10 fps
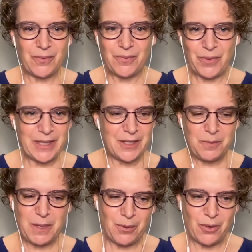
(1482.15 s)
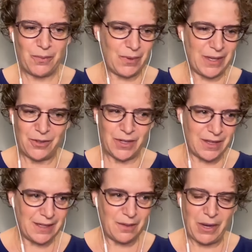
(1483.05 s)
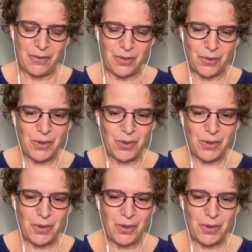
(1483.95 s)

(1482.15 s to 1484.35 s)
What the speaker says: rights as people, and you can think about,